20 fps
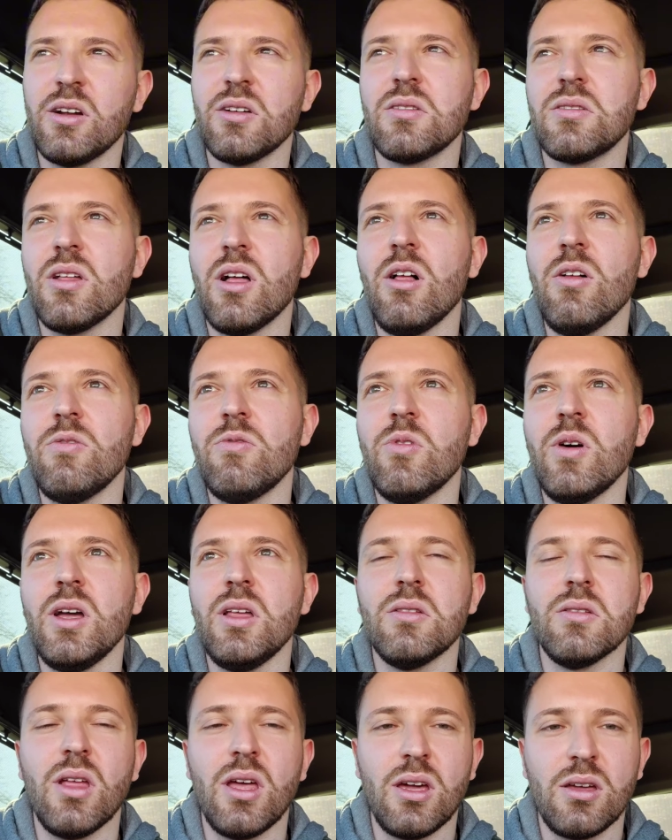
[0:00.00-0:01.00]
itself
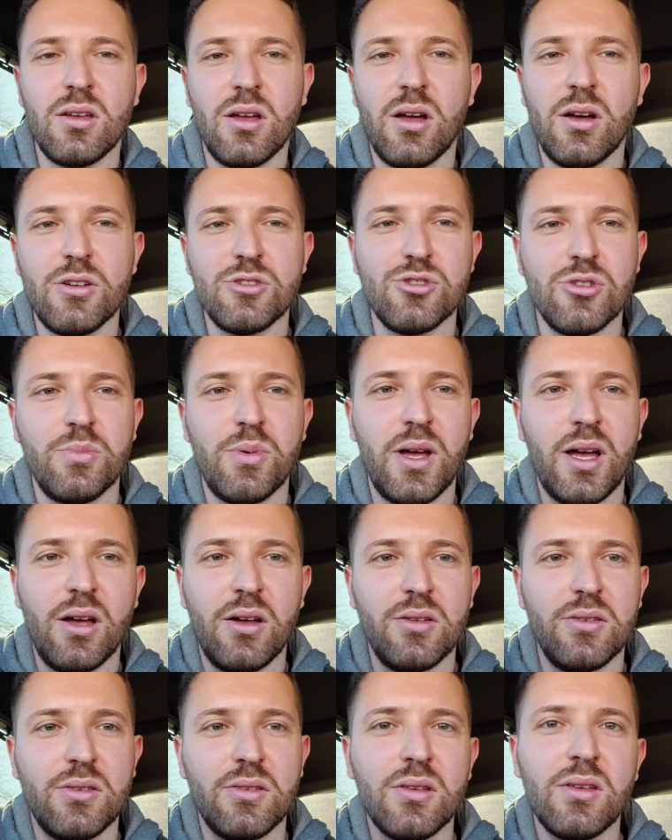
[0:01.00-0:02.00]
weighs like 100
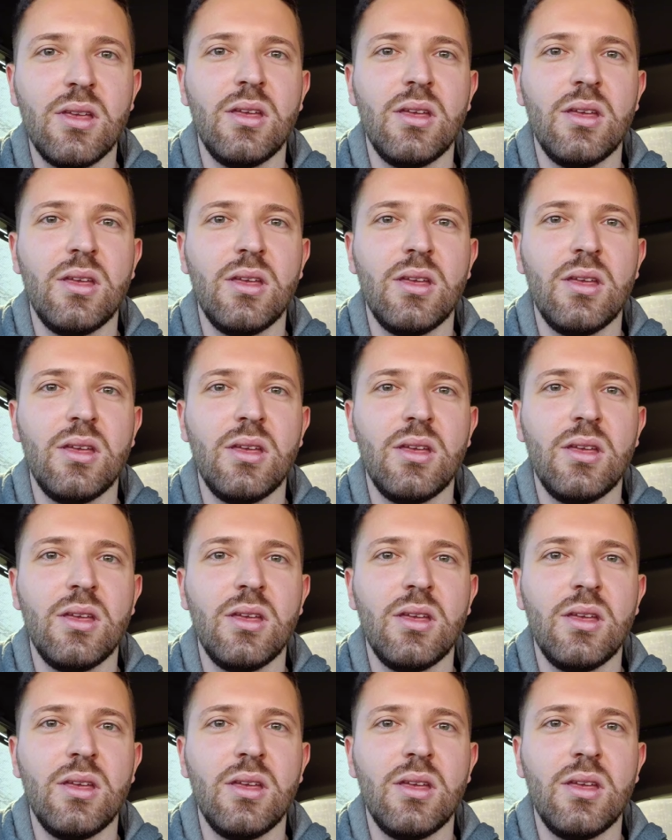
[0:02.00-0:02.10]
pounds.